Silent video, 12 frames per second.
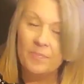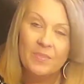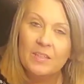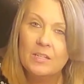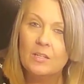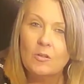
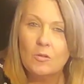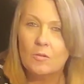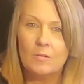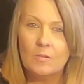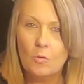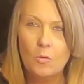the
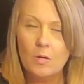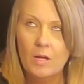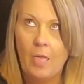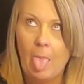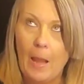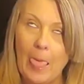
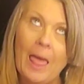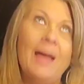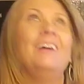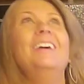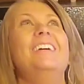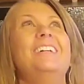
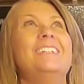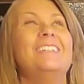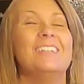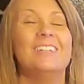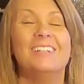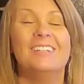
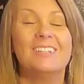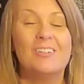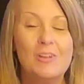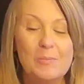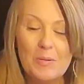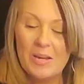the
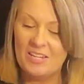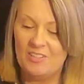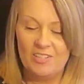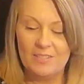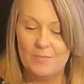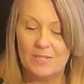cornbread, you
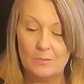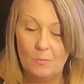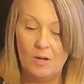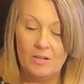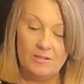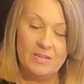just mix
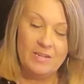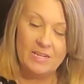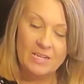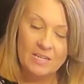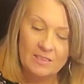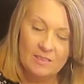water in. I
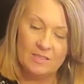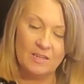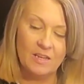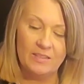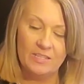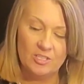got the
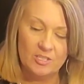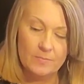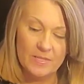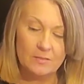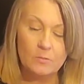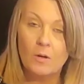kind that just
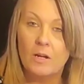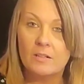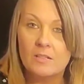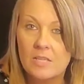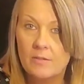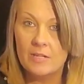mixed
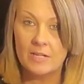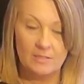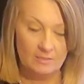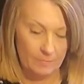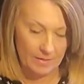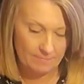water, so I wouldn't have to buy